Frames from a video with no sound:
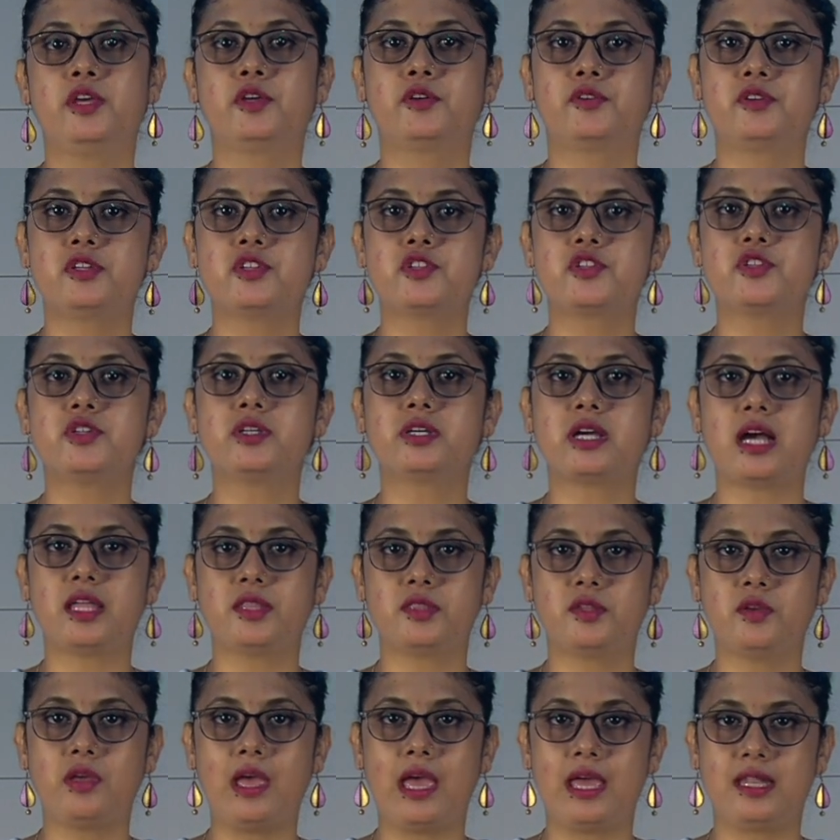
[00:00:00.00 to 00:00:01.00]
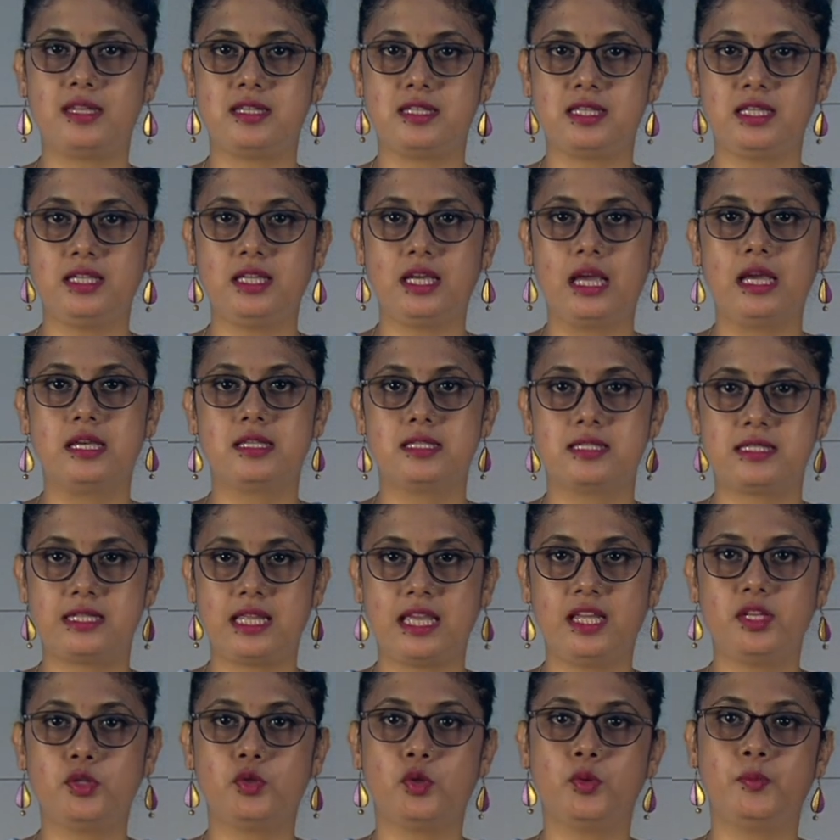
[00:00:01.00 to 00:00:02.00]
Krishnakanta Handik,
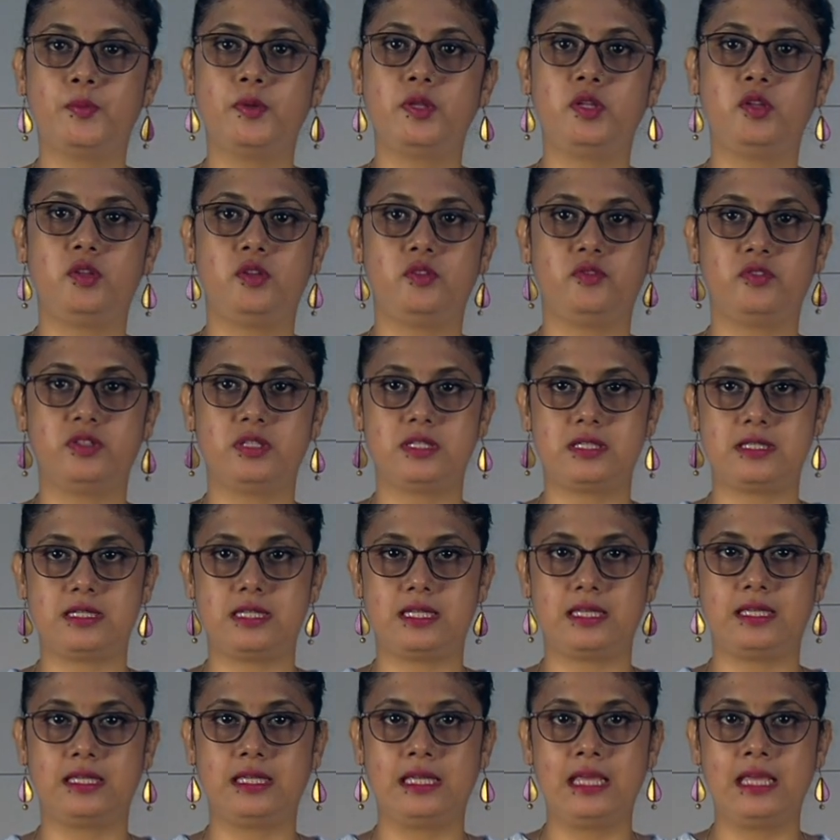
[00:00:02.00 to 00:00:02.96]
State Open University,